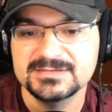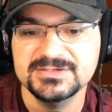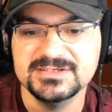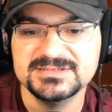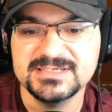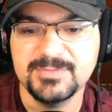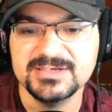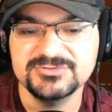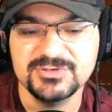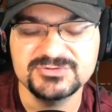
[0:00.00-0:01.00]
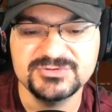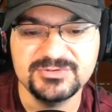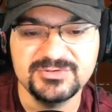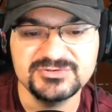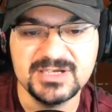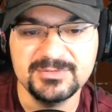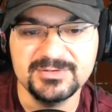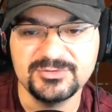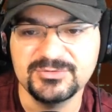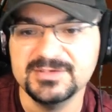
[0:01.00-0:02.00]
So you can see my drones are doing the job.
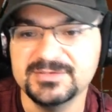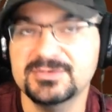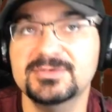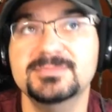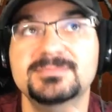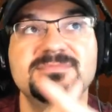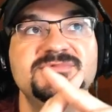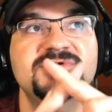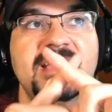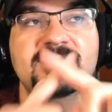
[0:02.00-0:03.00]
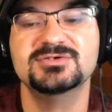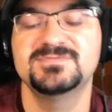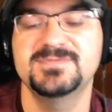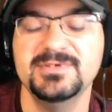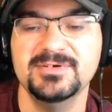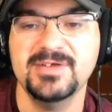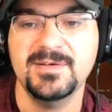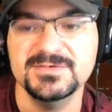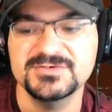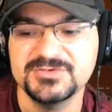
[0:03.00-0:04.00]
The little green little triangles floating
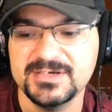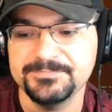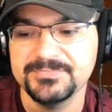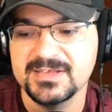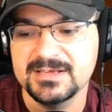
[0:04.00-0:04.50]
around on the screen.